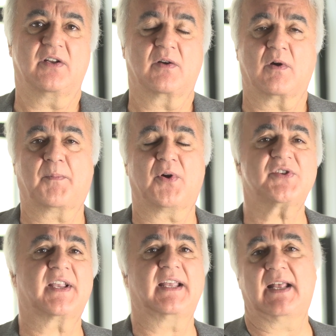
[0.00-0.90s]
You know, a
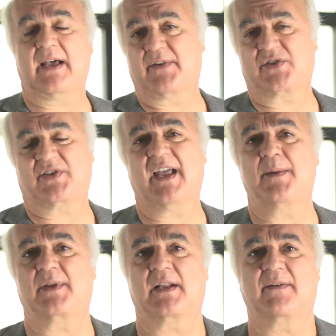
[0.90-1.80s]
person can have
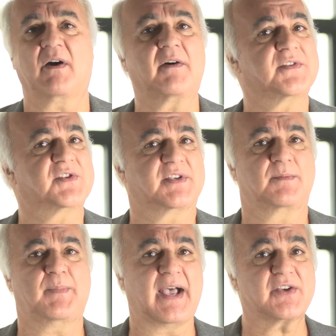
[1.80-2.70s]
excitement, and I've often
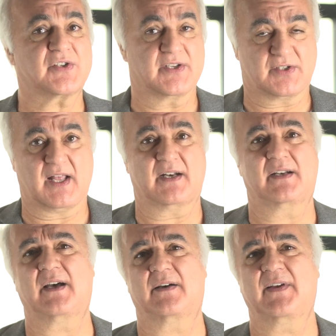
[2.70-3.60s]
said passion is not
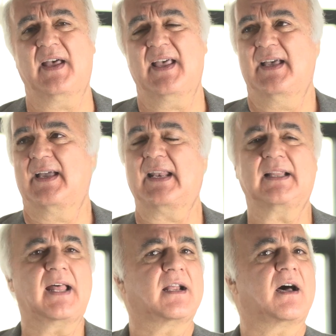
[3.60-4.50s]
enough. I get
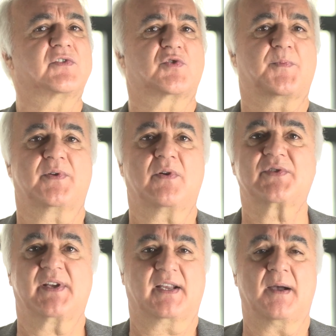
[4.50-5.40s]
a lot of
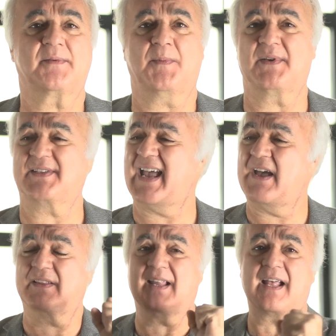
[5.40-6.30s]
entrepreneurs that come to me and say, I
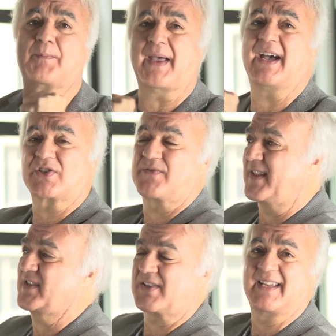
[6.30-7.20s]
have a lot of passion for
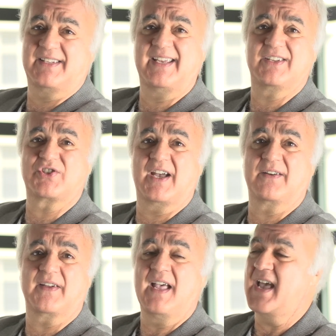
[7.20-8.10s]
this idea,
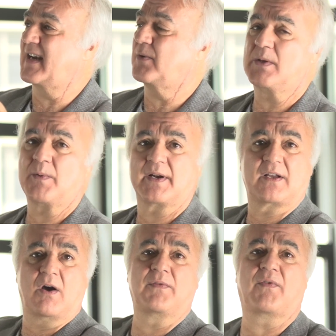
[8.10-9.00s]
Jeff, and I really want to
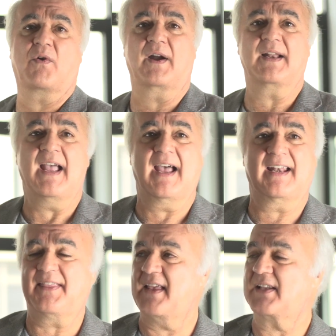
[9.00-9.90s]
go for it,
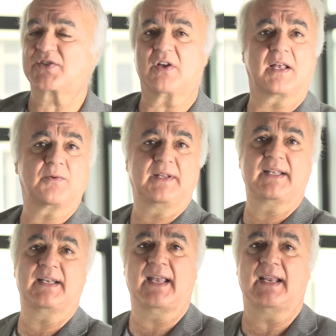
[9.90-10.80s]
and I think that's all I
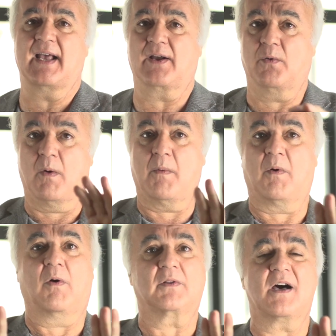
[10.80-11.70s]
really need. And I go, whoa,
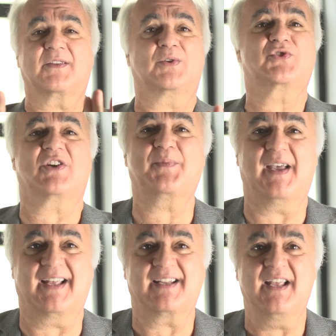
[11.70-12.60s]
whoa, hold on, don't jump
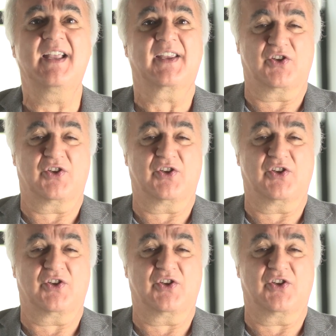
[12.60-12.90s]
yet.